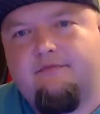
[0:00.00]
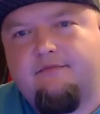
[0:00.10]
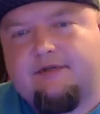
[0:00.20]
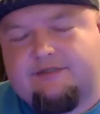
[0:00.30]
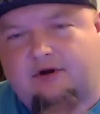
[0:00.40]

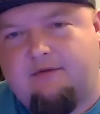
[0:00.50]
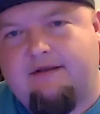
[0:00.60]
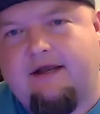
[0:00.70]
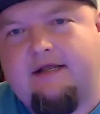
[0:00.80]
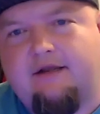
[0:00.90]
the story
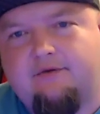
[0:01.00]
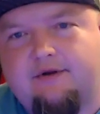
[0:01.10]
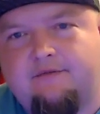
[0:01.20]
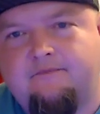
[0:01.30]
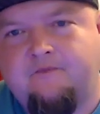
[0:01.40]
behind that
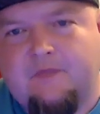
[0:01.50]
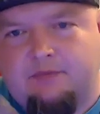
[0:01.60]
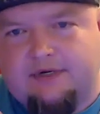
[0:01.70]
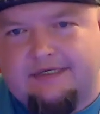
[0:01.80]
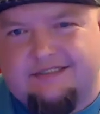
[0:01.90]
e-liquid
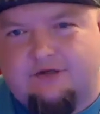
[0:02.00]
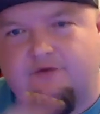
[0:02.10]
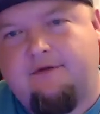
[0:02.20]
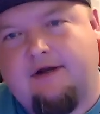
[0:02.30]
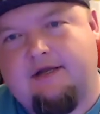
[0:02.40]
because
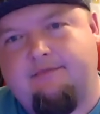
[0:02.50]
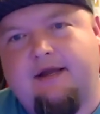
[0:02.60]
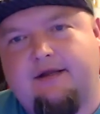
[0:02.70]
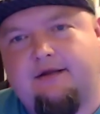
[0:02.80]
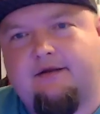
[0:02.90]
you fucking
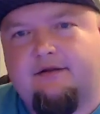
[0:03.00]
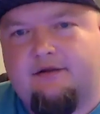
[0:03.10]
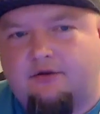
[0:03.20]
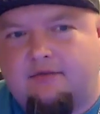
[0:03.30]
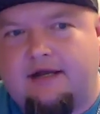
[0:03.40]
made it.
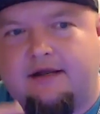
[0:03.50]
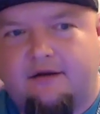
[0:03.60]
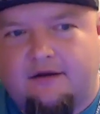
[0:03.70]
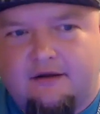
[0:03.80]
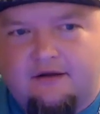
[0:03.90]
You made
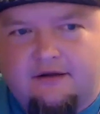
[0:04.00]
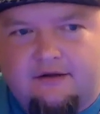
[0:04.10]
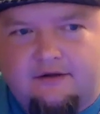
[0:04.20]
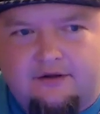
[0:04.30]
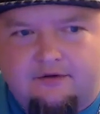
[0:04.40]
it.
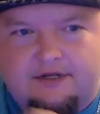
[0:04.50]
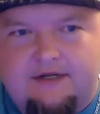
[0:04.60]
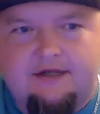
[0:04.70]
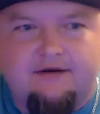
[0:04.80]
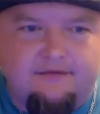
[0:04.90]
You did
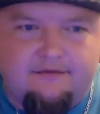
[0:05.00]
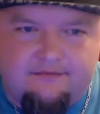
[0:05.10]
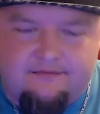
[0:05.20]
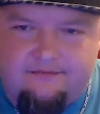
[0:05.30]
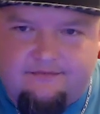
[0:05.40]
it.
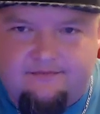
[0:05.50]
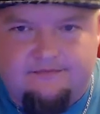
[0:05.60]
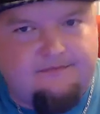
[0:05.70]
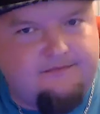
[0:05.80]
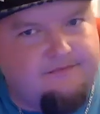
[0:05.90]

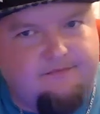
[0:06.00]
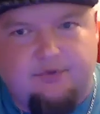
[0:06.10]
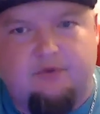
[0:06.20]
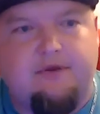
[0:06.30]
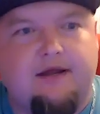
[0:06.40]

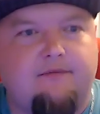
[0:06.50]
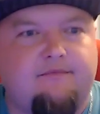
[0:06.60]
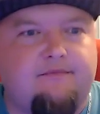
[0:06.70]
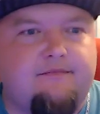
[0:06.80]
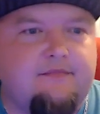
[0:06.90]
Boom, bam.
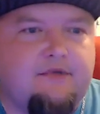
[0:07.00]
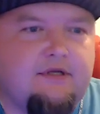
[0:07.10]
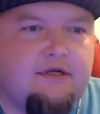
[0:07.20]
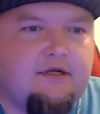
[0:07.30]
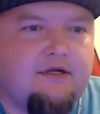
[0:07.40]

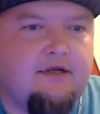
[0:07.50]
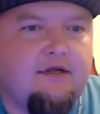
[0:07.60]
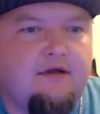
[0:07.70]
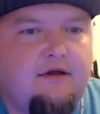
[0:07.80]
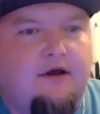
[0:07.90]

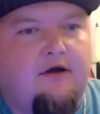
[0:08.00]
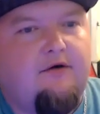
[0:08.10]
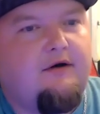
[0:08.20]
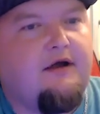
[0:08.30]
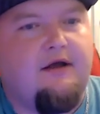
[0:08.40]

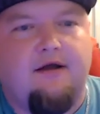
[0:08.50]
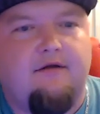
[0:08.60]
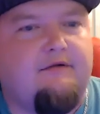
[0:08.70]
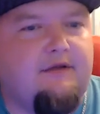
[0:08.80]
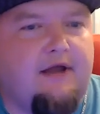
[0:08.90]
Oh,
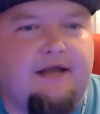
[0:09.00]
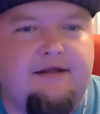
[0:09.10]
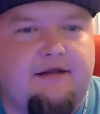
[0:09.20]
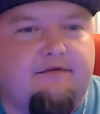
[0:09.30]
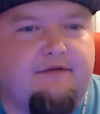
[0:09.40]
I
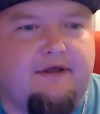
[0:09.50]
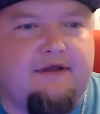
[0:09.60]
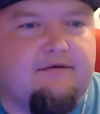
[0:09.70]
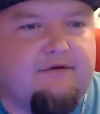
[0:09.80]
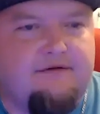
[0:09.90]
didn't even
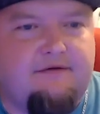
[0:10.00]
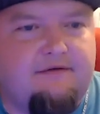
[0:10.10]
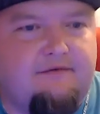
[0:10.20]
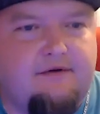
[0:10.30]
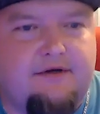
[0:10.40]
think it would
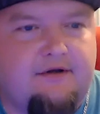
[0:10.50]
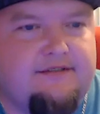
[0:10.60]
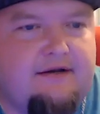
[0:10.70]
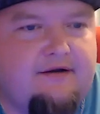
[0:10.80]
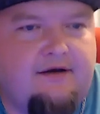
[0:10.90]
it would close
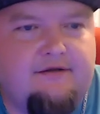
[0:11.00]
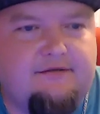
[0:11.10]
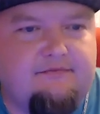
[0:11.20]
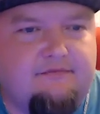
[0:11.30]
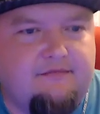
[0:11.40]
down at
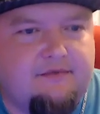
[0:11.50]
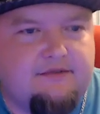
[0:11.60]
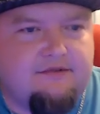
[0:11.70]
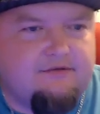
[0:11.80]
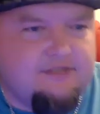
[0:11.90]
all.
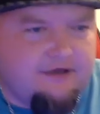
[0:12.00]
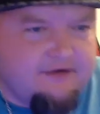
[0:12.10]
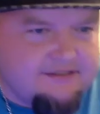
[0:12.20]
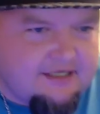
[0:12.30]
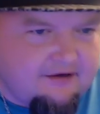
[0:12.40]
So
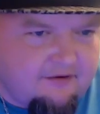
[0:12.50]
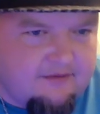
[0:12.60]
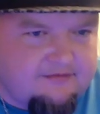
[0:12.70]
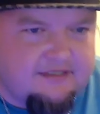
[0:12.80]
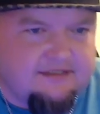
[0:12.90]
Jerry said her
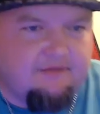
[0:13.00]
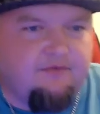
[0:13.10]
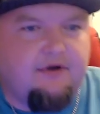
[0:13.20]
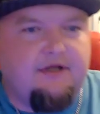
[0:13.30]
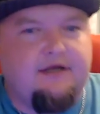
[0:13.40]
website is up and
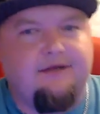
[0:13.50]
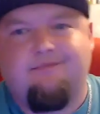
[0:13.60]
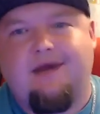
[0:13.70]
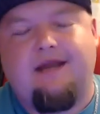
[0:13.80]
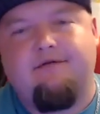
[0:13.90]
running again.
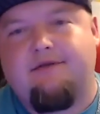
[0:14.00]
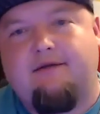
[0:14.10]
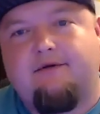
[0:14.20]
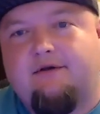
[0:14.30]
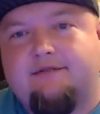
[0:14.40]
I never thought it
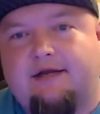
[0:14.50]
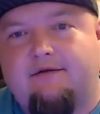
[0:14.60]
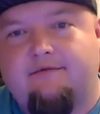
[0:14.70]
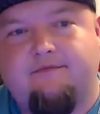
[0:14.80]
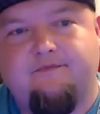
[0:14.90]
would close down.